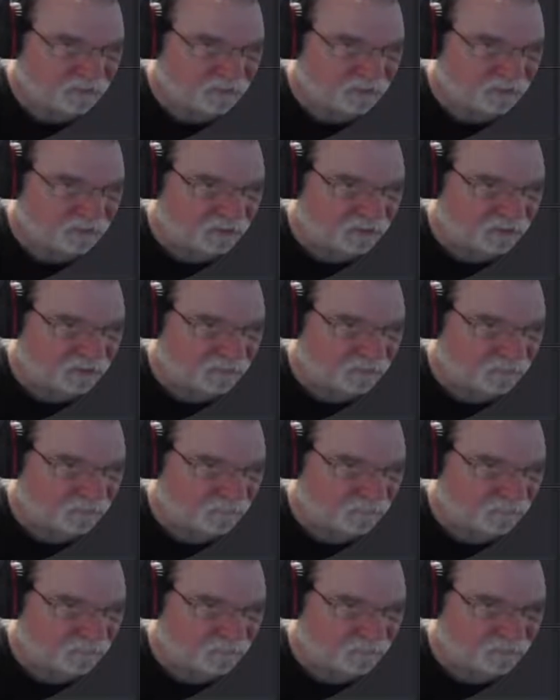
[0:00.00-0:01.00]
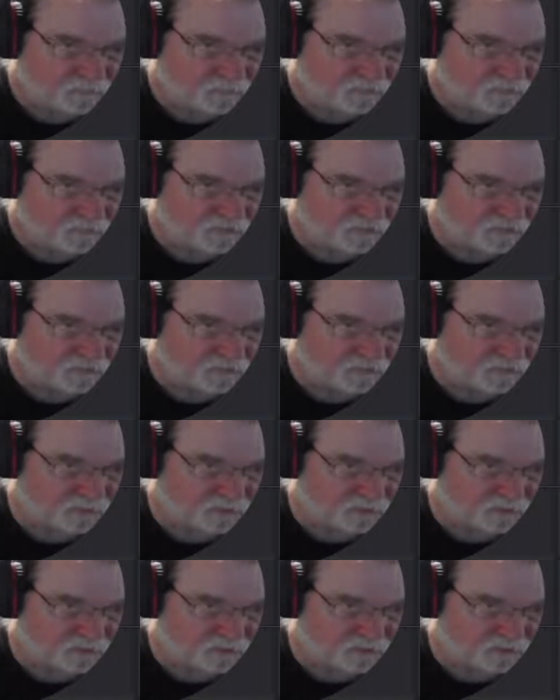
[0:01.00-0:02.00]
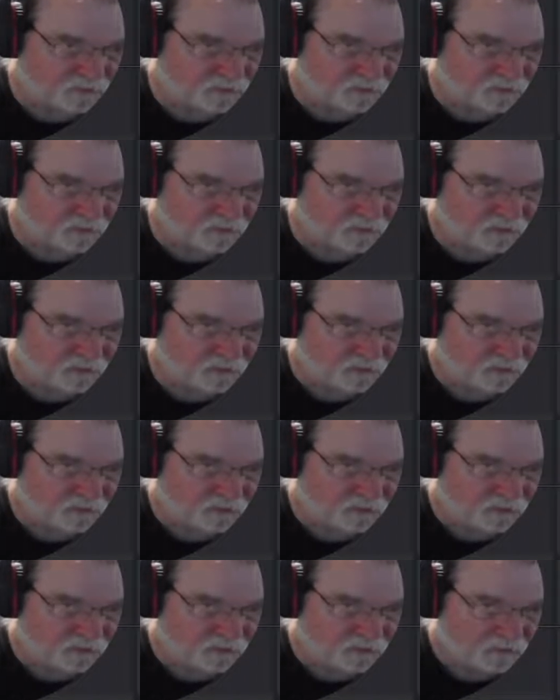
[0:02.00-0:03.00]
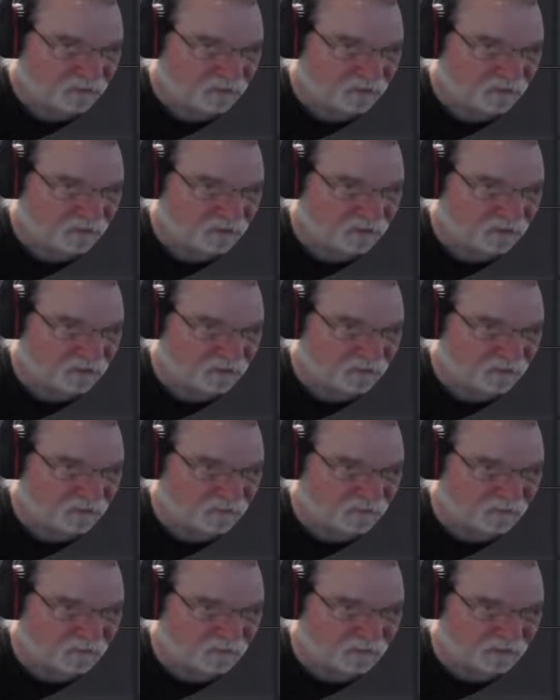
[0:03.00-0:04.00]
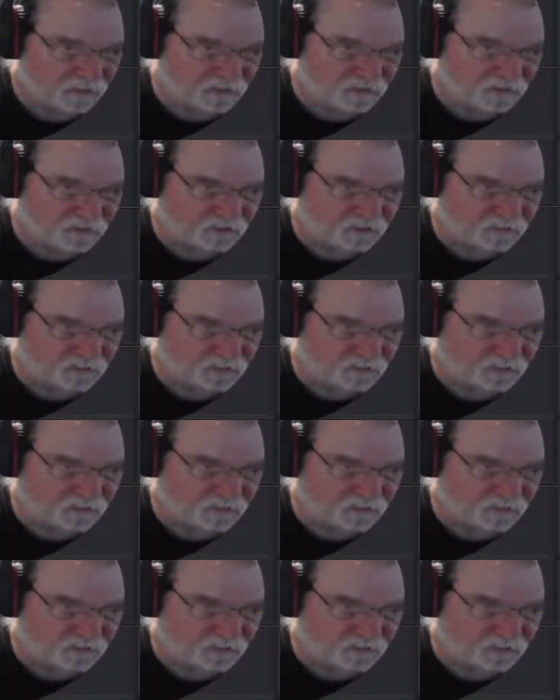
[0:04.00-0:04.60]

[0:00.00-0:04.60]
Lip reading: then this is the picture right here. But I just,